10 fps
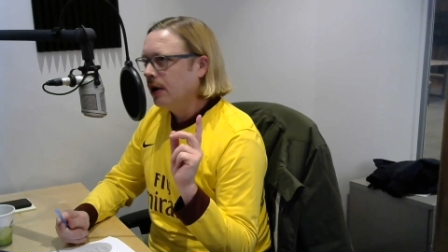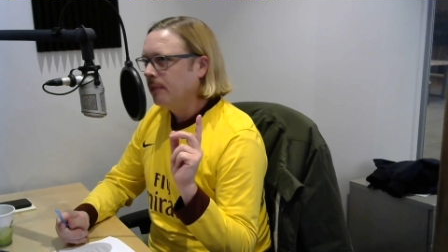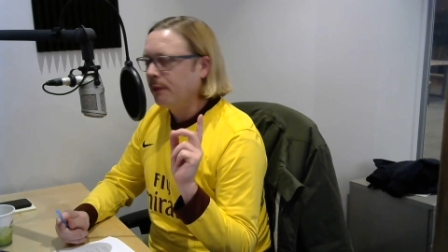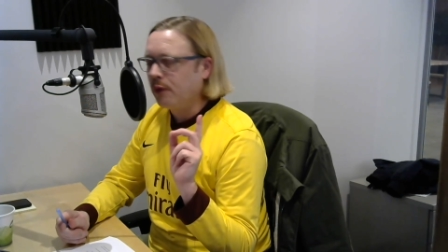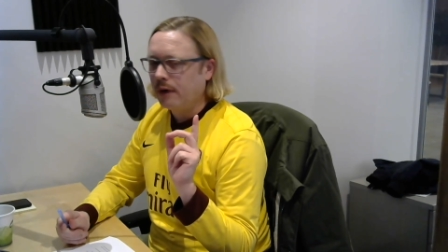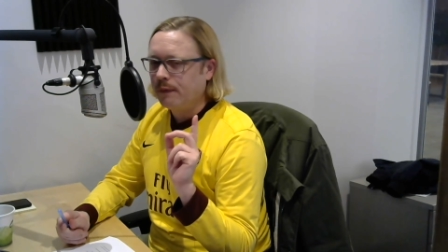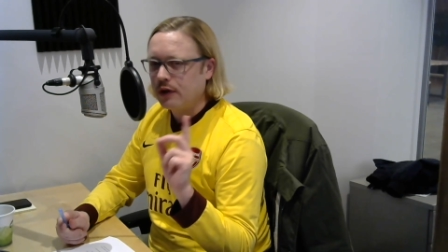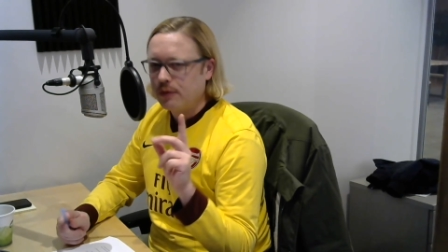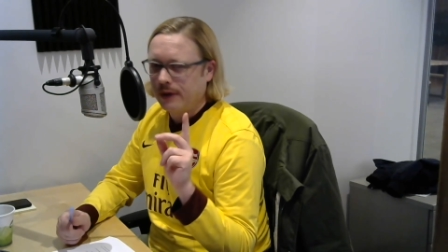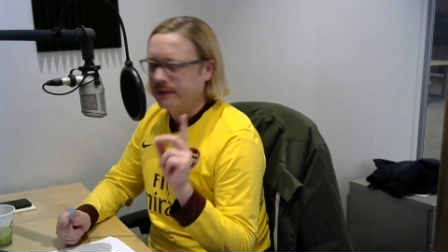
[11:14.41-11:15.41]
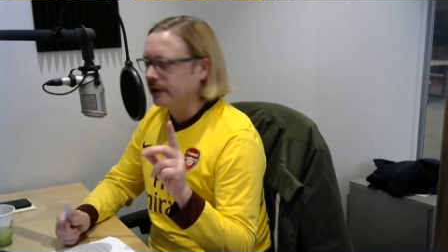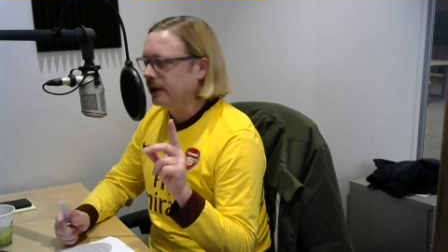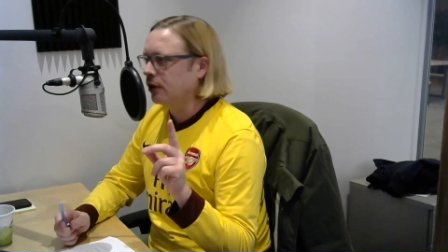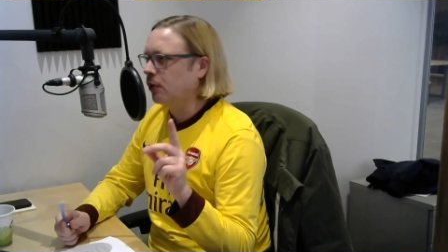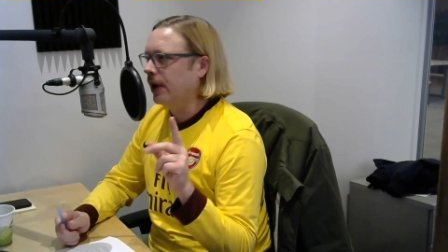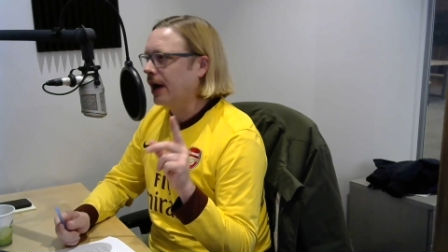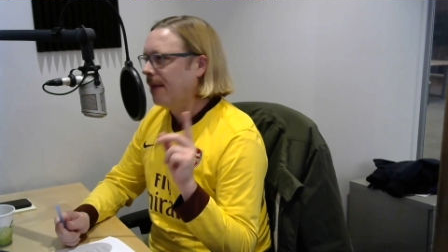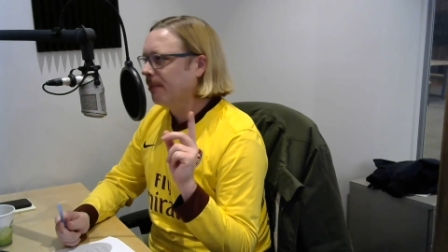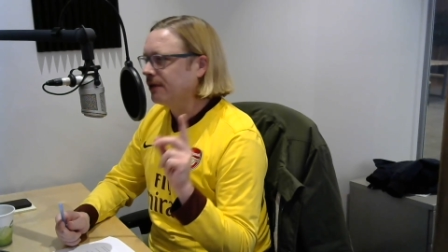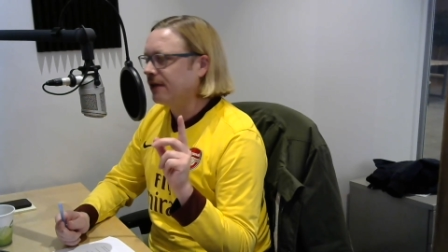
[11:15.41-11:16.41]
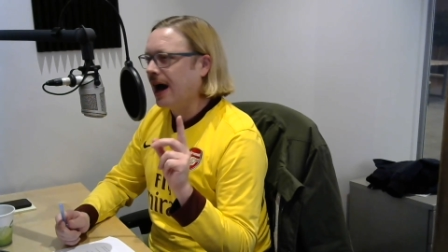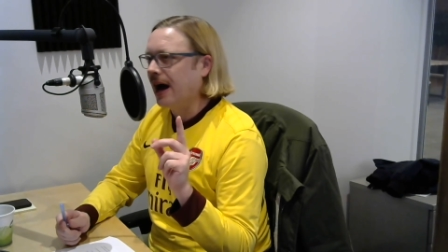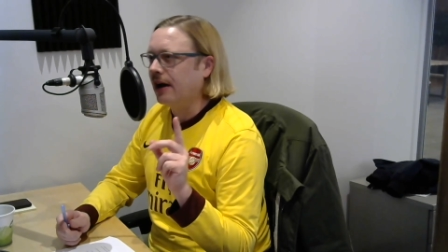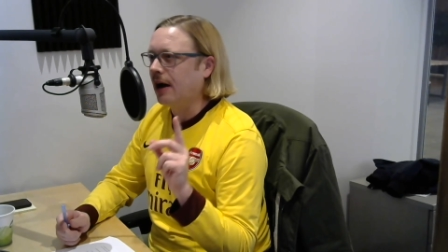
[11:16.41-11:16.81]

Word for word: Before I finish my soliloquy, I must add,